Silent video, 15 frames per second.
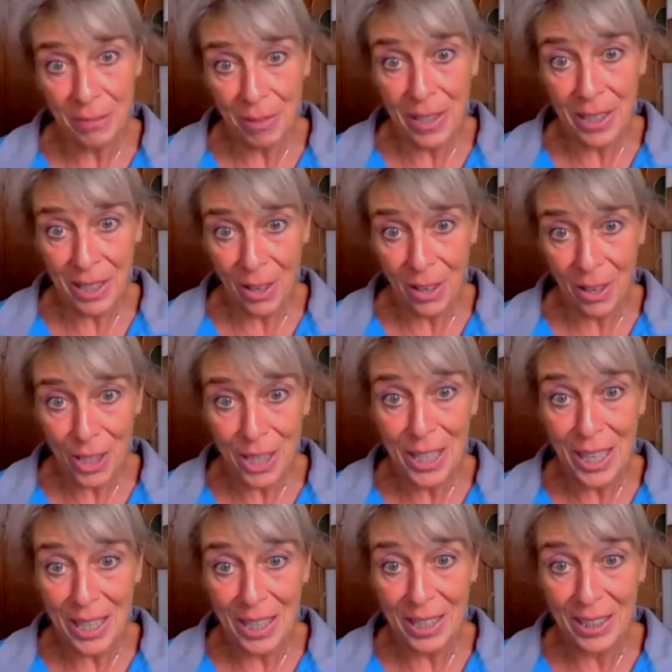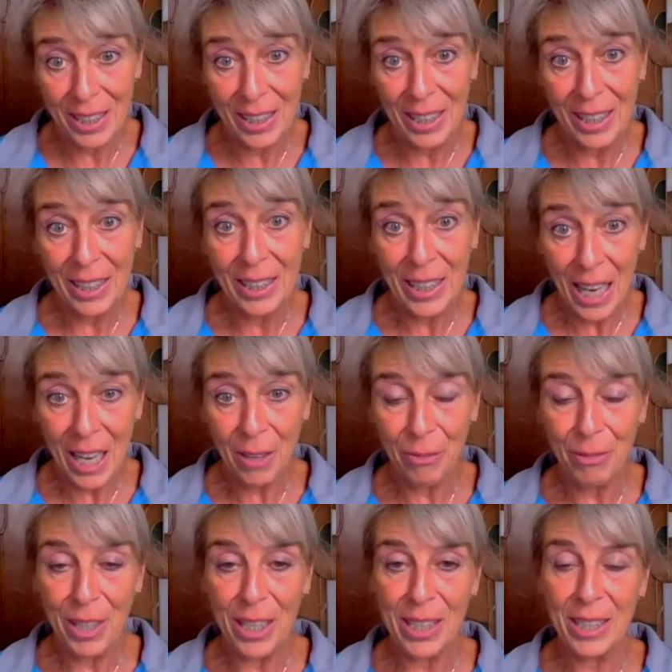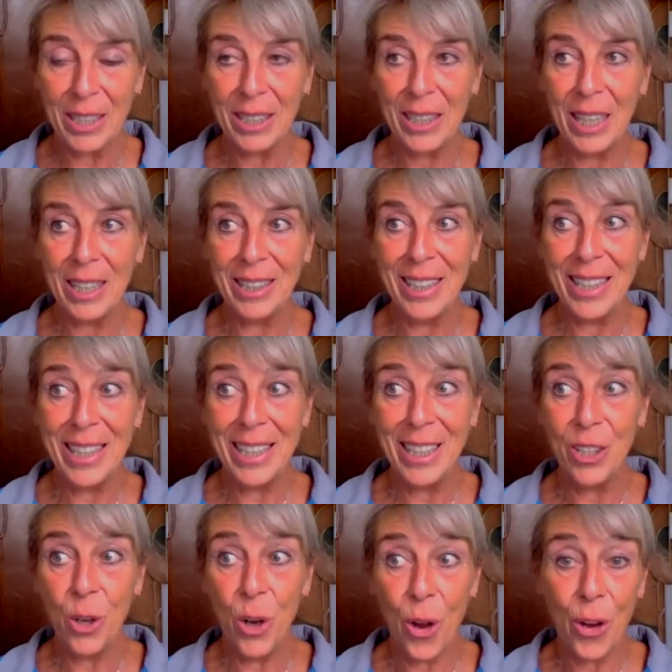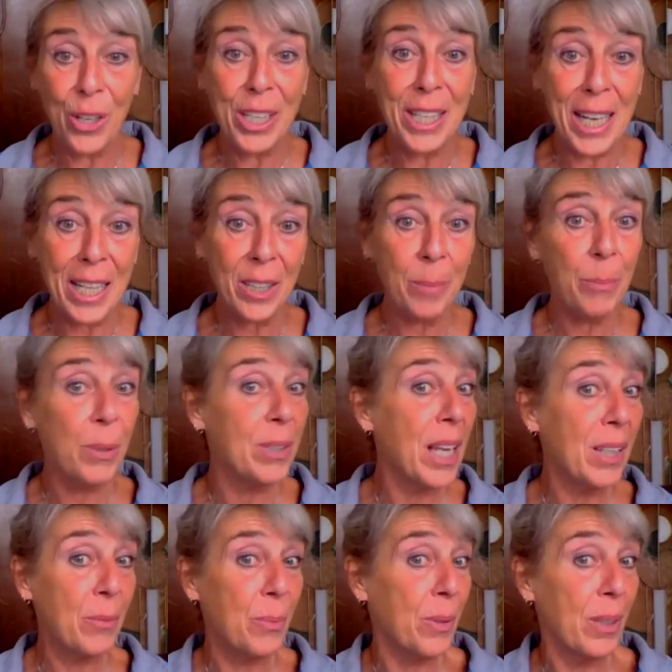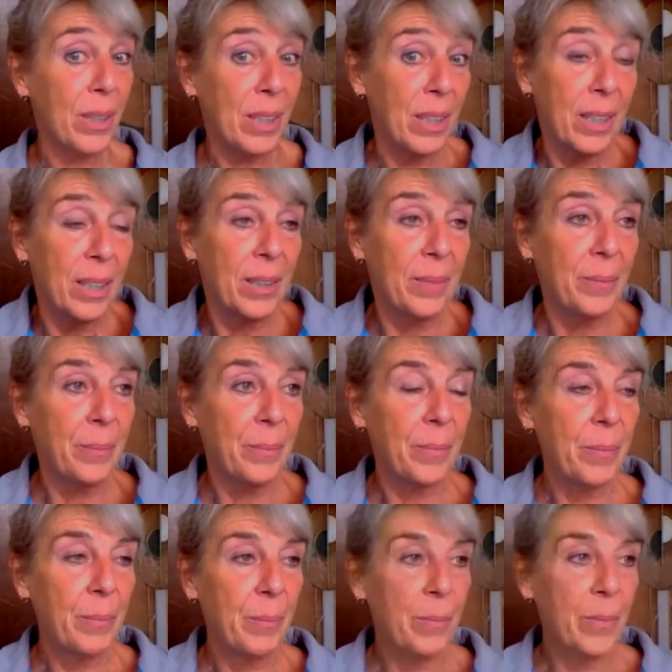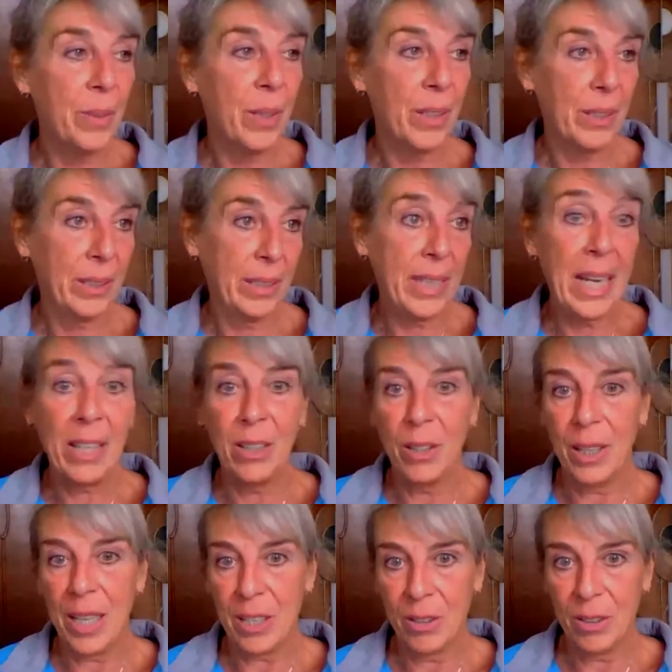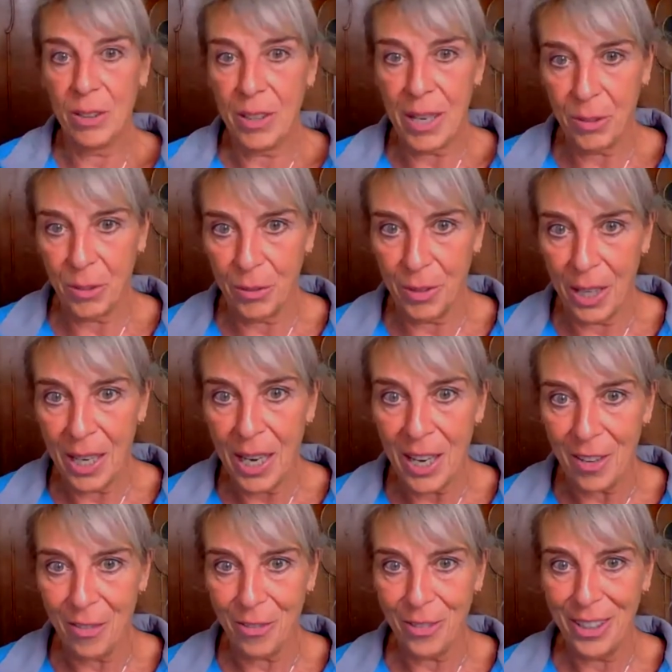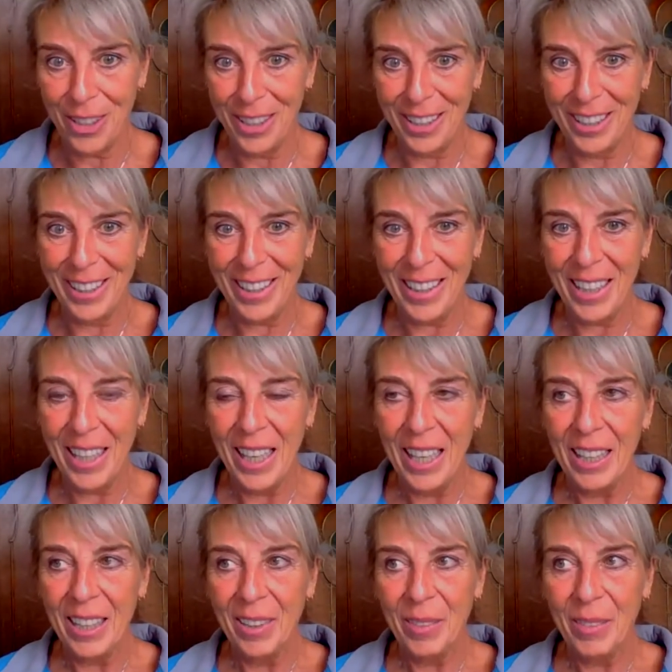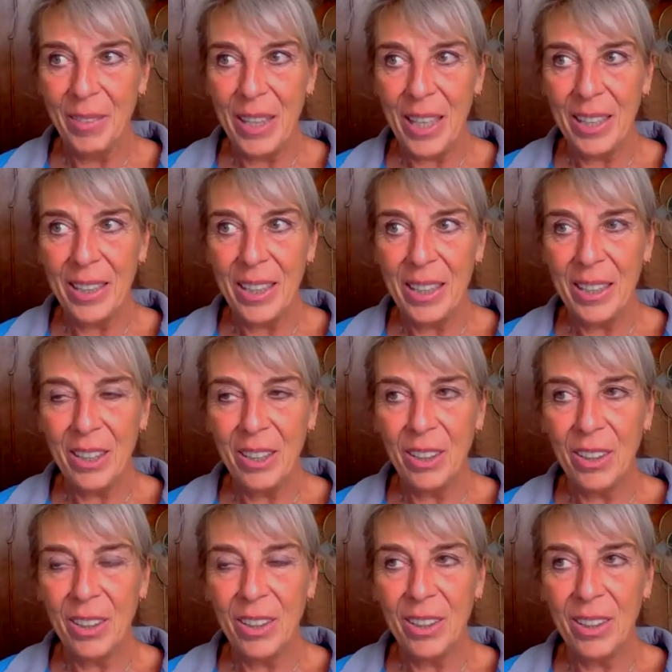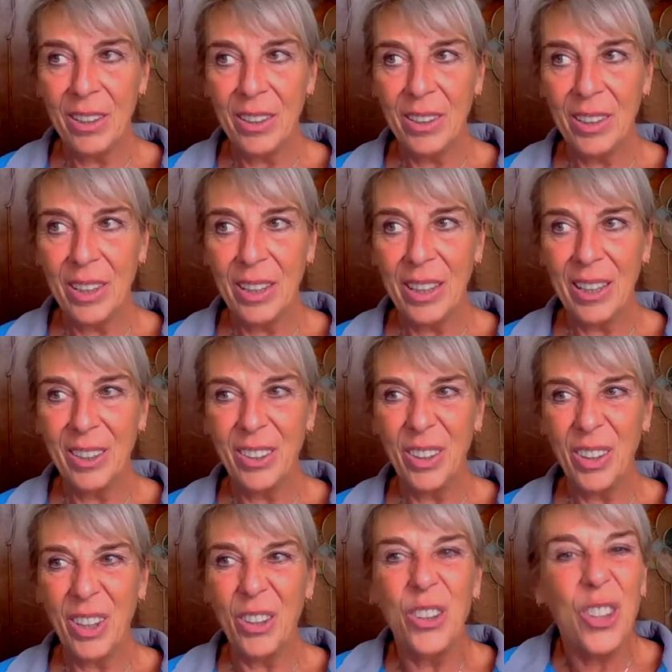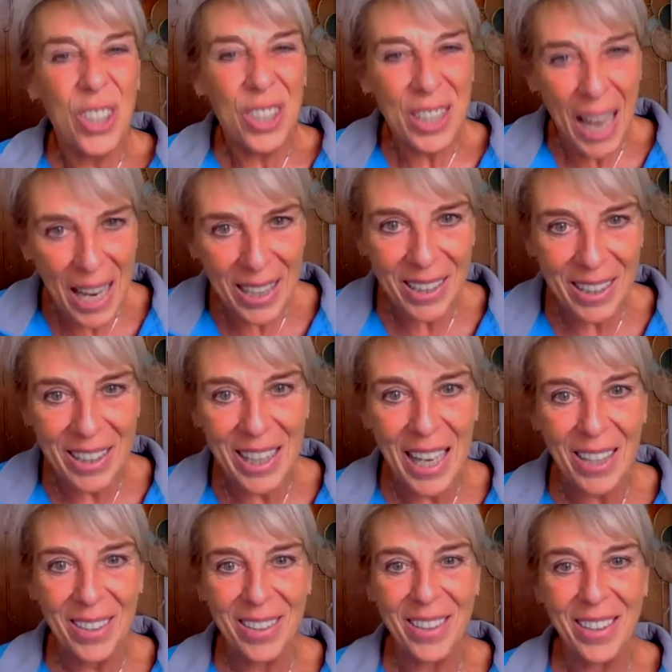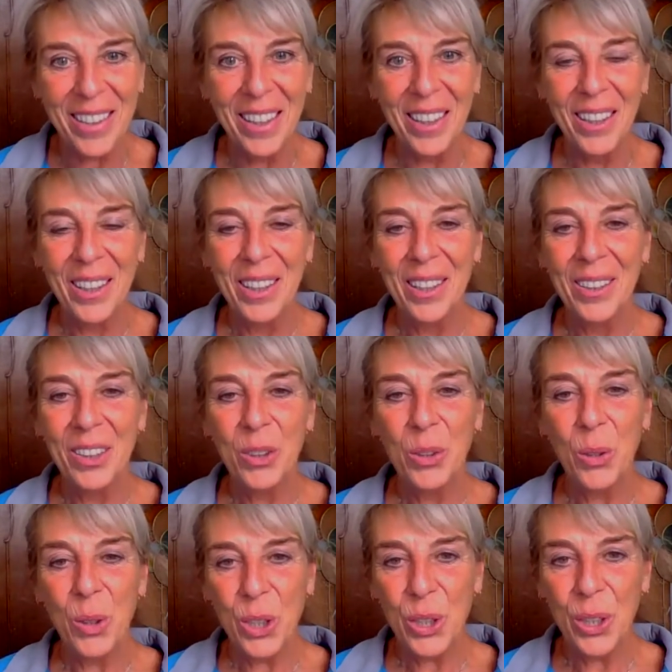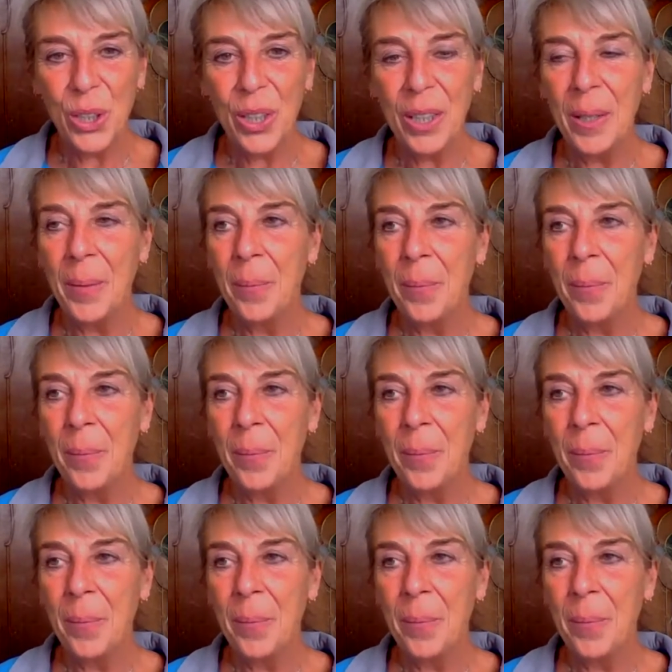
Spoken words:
very early in life. They didn't learn yet, but that will stay the rest of their life. They didn't understand yet the social